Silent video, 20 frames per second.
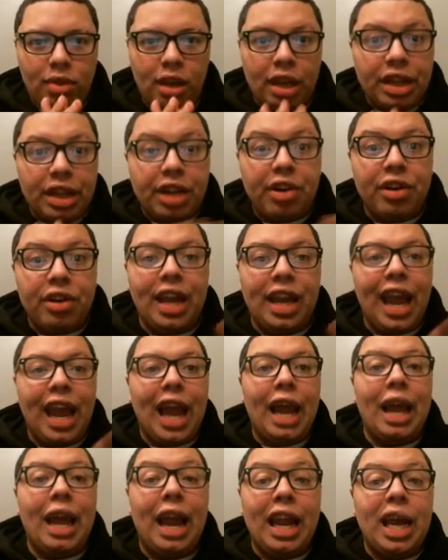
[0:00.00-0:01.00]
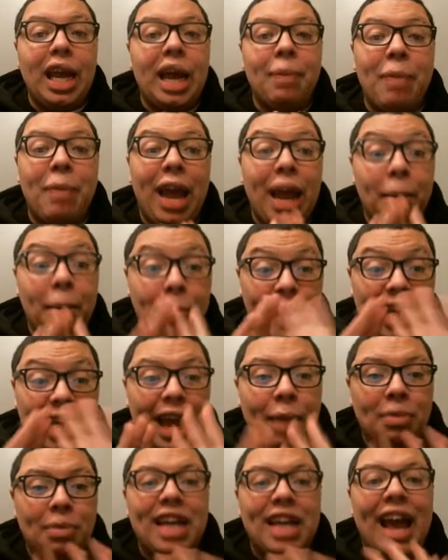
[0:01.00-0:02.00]
literally, being
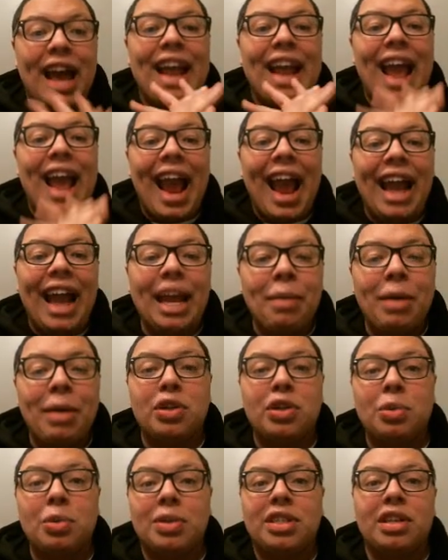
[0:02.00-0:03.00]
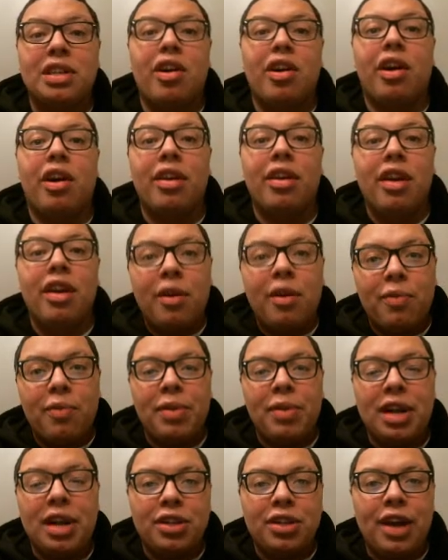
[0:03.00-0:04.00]
able to add any Magical Musket card from
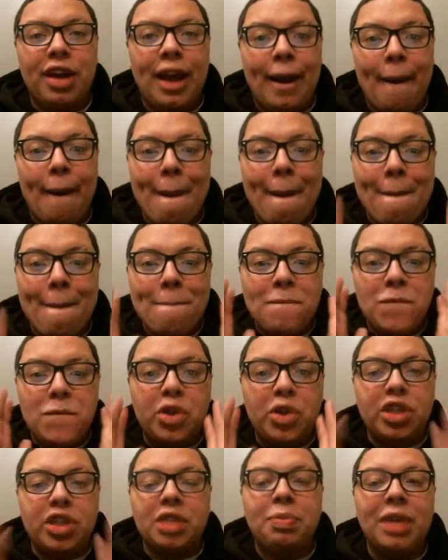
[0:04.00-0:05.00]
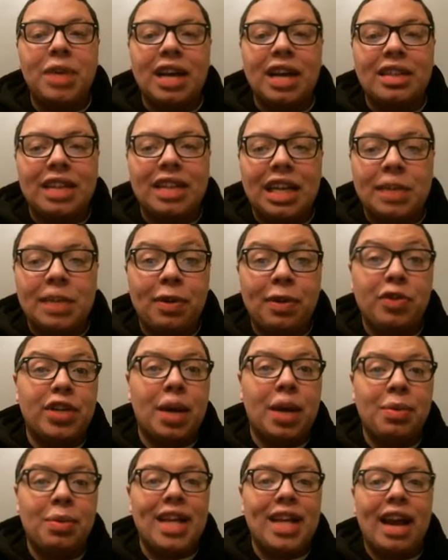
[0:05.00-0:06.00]
your deck to your hand just because a spell or
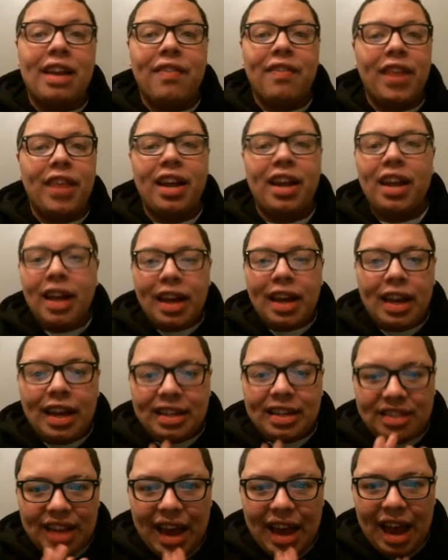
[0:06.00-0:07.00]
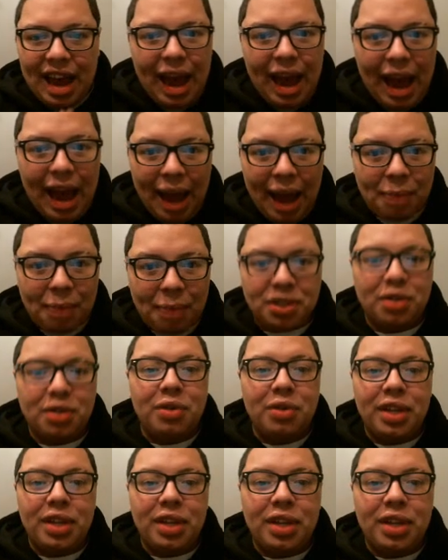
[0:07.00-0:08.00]
trap was activated is
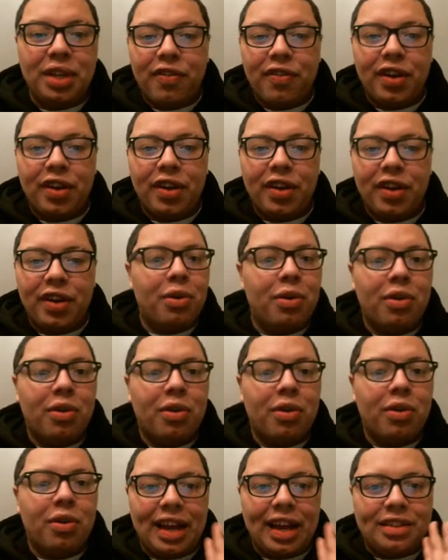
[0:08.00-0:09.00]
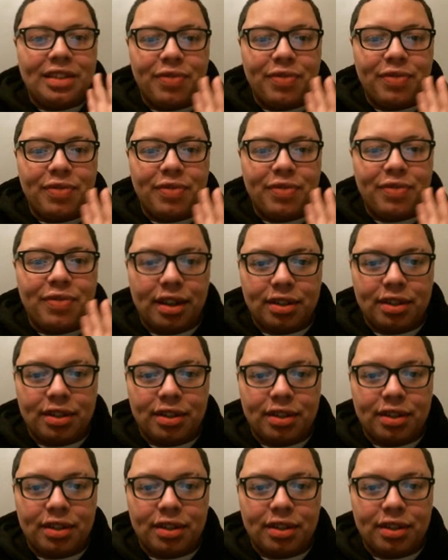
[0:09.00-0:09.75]
absolutely phenomenal. It's ridiculous.